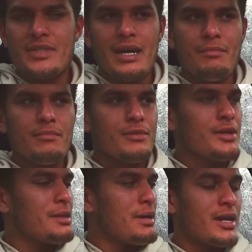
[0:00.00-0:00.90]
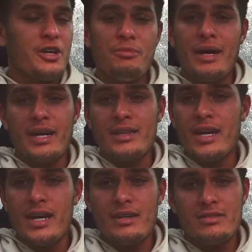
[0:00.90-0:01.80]
I'm really about to go back in the
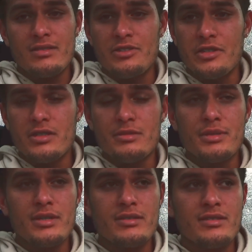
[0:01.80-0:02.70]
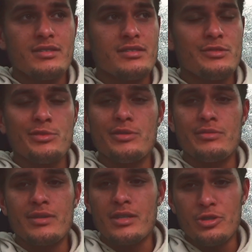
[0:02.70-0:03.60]
house and chill because this is just real
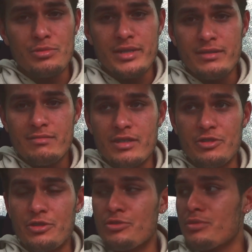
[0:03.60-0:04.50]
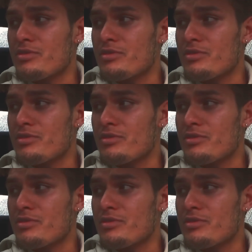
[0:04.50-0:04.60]
gloomy as usual.